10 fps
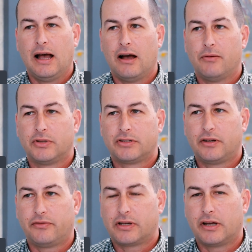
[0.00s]
The
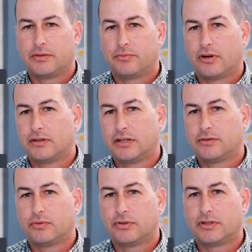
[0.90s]
certification
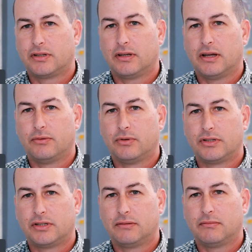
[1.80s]
process
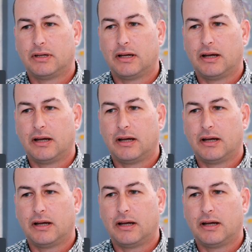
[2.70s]
was